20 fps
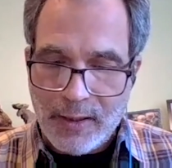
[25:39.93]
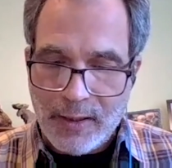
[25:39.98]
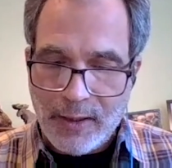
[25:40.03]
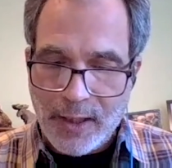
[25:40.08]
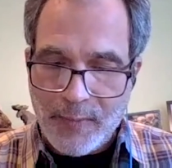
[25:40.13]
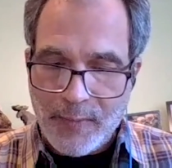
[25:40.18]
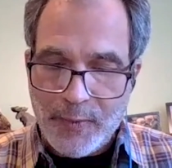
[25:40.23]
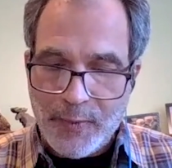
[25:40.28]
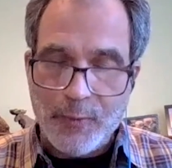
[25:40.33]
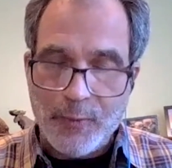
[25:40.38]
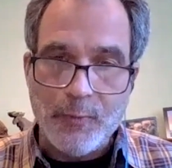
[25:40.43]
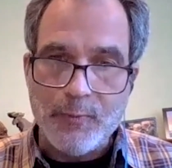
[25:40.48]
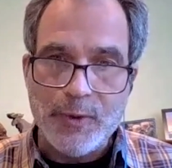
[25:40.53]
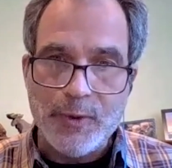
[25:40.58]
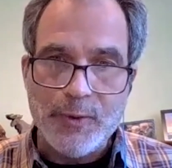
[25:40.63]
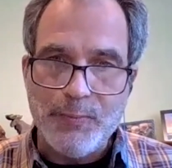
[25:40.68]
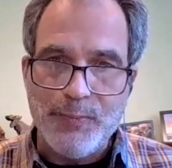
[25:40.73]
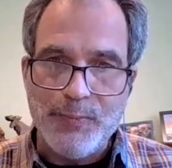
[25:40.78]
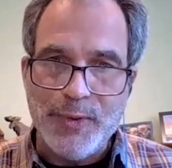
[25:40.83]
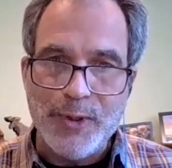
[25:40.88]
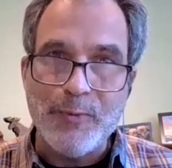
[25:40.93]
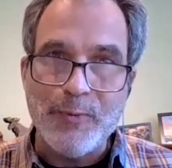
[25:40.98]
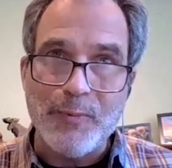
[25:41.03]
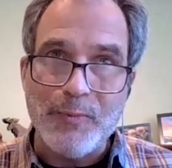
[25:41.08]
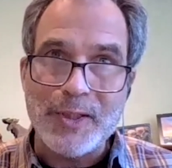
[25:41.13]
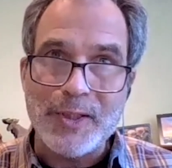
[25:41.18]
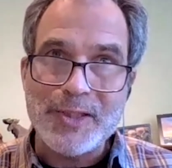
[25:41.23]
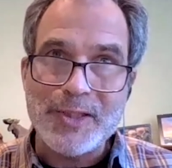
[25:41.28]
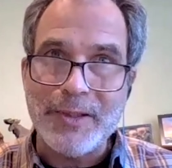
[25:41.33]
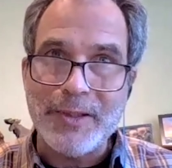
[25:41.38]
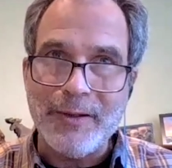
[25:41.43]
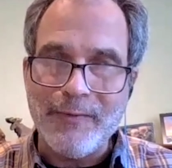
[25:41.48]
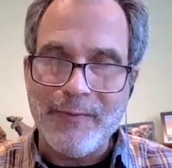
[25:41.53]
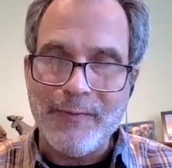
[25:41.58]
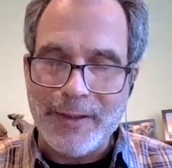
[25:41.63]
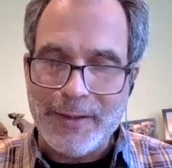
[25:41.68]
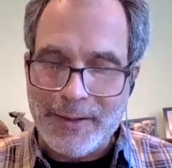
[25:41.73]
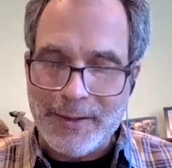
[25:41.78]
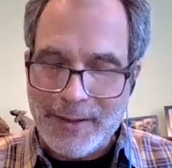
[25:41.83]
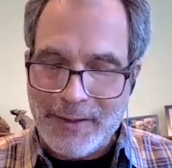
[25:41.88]
I'd be remiss if
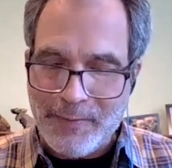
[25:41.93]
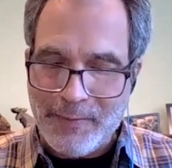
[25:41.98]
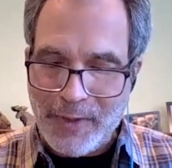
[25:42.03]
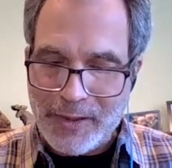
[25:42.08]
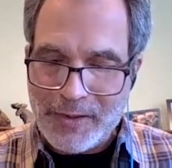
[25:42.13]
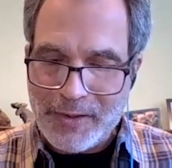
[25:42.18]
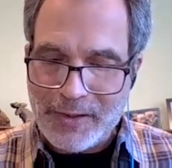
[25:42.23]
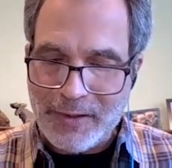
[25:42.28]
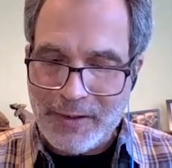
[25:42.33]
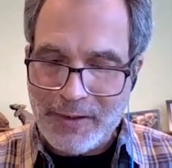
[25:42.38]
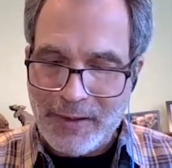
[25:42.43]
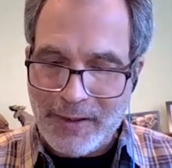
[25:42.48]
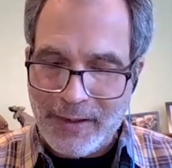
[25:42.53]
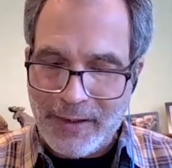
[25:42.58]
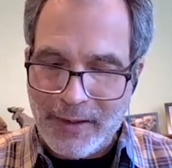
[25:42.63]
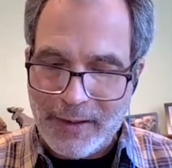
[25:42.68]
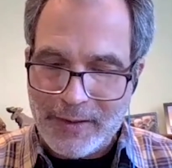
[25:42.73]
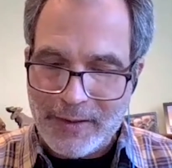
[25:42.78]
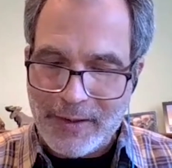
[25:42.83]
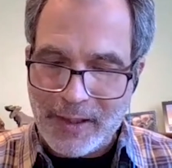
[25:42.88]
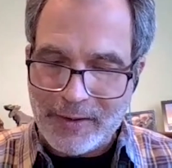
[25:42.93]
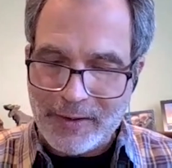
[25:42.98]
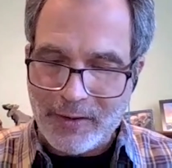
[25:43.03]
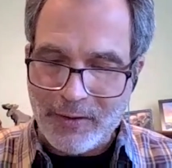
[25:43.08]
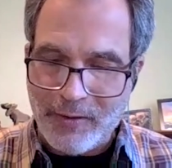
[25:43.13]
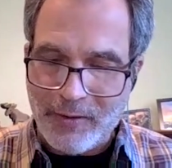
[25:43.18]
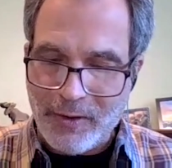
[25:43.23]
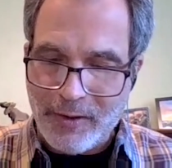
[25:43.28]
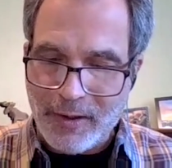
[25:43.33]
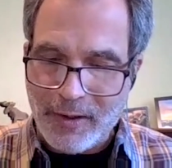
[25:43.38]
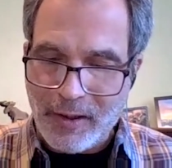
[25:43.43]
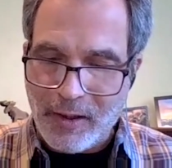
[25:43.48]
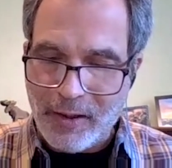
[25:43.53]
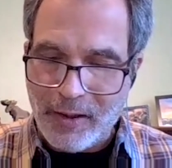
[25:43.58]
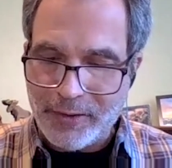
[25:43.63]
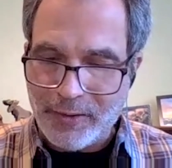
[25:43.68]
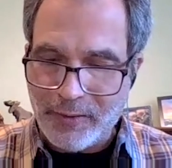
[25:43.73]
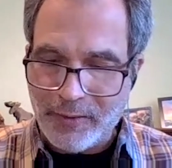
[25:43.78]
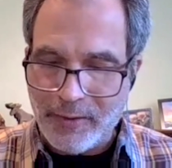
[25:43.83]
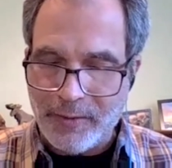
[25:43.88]
I didn't mention Dr. Laura
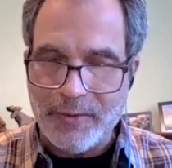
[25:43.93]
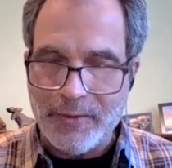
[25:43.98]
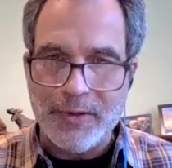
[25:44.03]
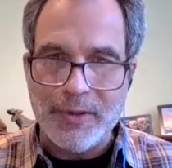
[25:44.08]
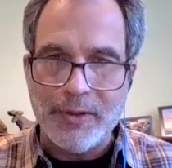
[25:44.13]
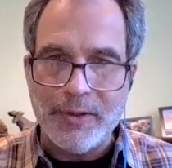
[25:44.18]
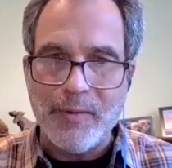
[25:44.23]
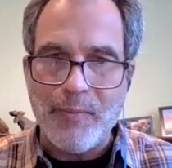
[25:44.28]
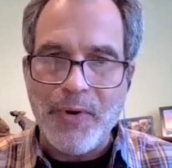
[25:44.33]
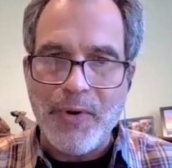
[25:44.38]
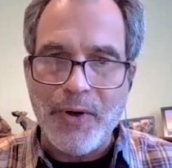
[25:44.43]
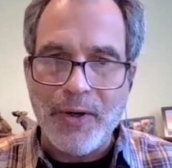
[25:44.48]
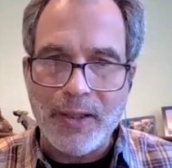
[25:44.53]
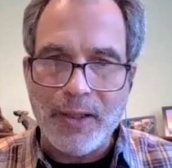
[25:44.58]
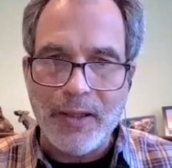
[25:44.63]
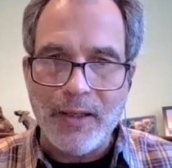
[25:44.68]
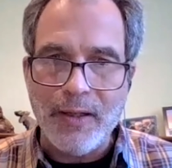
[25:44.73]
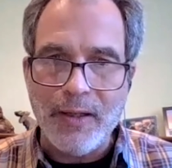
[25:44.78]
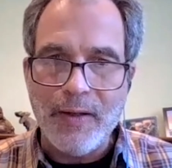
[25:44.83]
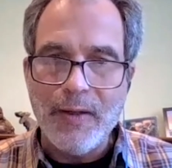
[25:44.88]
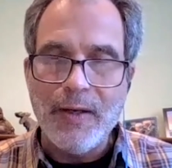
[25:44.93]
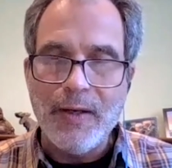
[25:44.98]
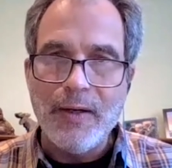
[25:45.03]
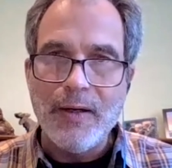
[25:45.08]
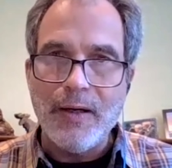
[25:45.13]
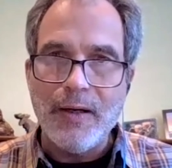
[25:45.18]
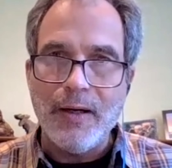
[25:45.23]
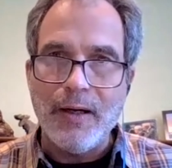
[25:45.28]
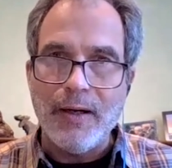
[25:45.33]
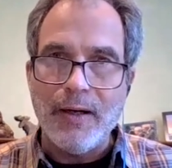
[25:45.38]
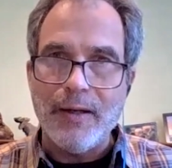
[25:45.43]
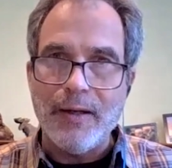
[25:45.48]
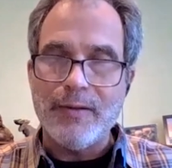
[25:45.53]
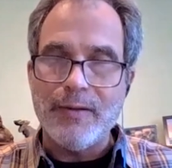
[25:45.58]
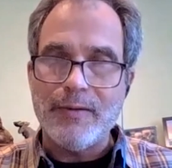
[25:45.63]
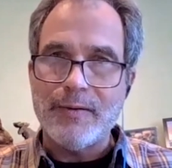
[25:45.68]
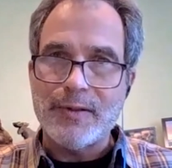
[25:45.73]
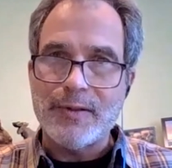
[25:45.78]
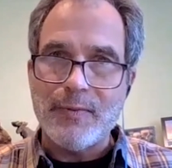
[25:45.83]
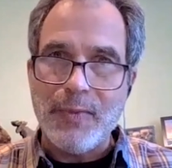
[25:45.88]
Calderon de la Barca,
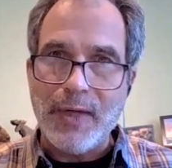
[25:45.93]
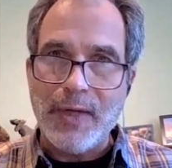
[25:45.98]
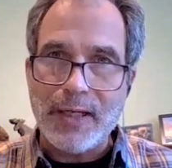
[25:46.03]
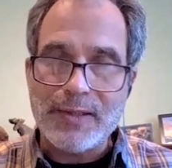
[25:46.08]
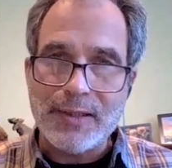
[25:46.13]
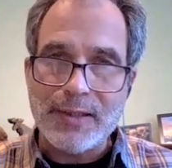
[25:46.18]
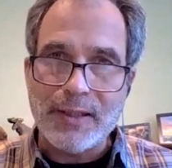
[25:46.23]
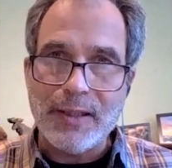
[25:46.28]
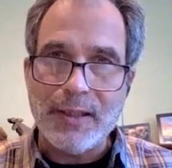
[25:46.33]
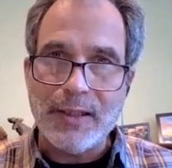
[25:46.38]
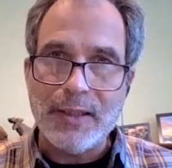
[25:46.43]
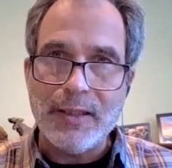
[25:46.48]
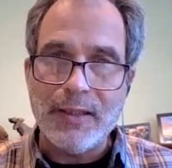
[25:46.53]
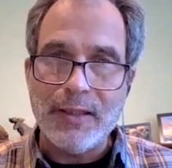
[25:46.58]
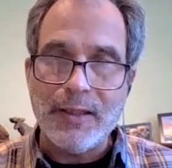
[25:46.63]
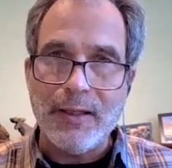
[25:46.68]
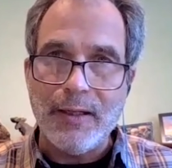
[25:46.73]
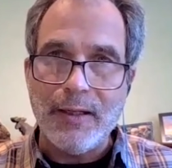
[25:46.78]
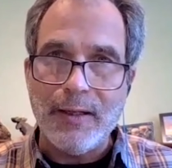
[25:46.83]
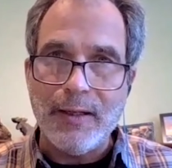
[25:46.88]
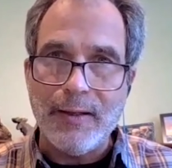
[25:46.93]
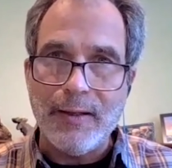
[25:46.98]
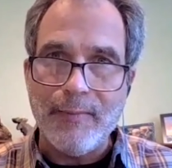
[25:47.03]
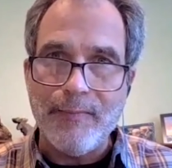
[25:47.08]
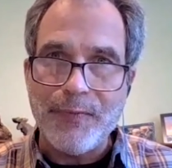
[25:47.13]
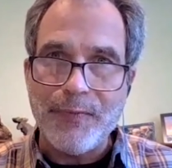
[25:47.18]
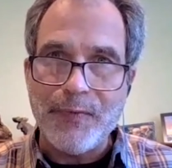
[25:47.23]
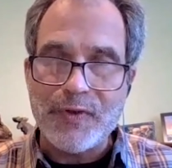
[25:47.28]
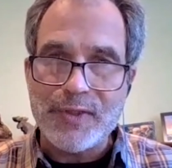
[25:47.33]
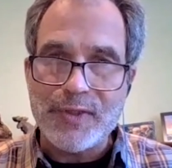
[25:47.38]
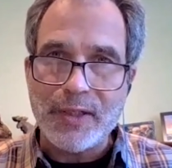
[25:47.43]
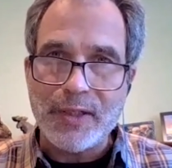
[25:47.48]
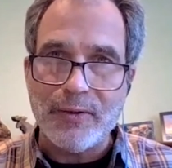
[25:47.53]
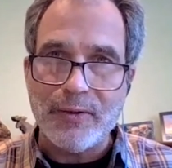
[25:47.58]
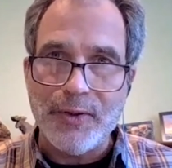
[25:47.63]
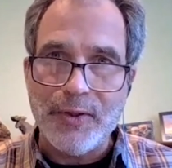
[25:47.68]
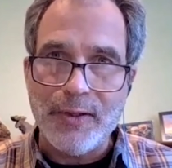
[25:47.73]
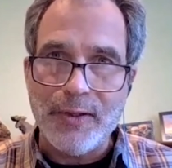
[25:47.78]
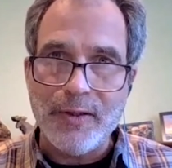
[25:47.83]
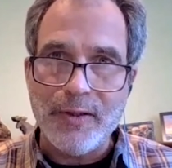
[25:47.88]
who is a Mexican
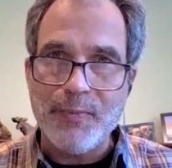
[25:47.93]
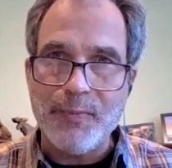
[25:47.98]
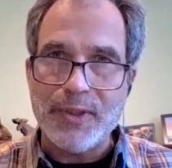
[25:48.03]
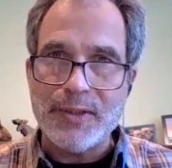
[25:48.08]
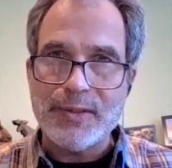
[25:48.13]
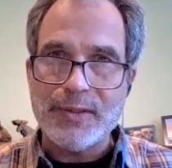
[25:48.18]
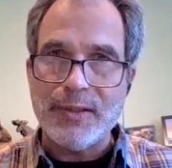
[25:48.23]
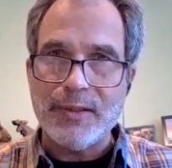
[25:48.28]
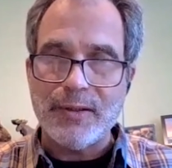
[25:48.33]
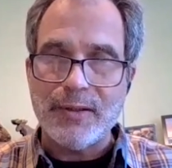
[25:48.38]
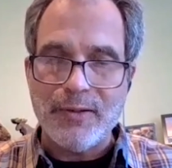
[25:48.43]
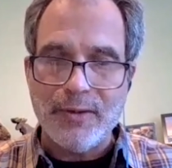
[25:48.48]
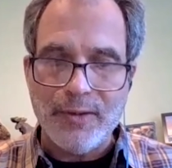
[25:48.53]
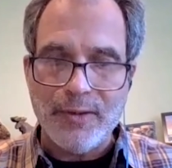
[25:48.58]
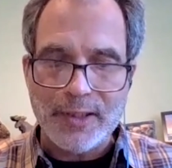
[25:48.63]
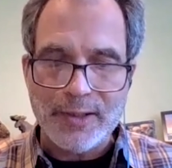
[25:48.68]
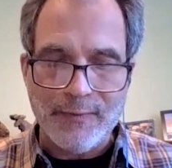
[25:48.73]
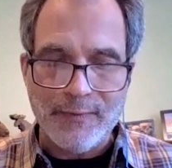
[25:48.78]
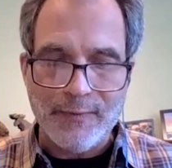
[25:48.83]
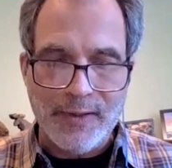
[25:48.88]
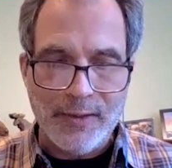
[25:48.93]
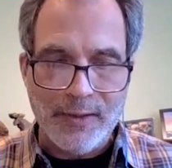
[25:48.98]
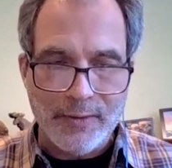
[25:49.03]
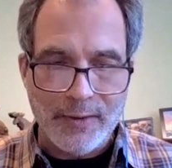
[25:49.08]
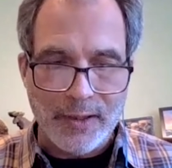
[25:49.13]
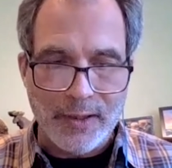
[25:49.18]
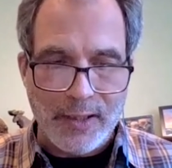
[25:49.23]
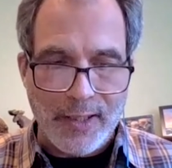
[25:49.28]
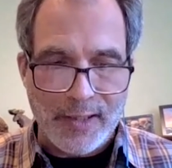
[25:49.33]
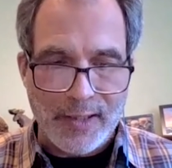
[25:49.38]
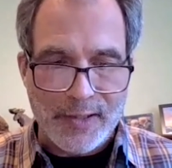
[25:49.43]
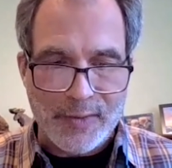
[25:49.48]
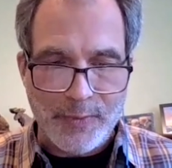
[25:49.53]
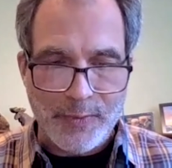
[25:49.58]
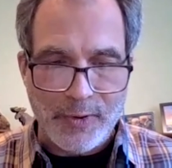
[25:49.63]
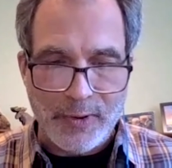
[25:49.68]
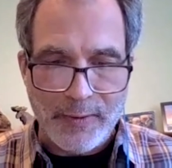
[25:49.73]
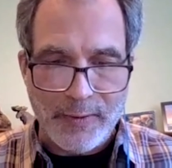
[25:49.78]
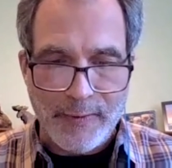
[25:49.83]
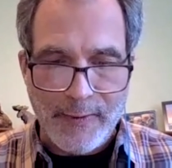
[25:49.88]
psychotherapist and collective healing
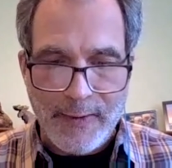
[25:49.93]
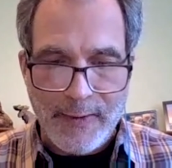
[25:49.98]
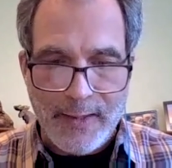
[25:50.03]
expert.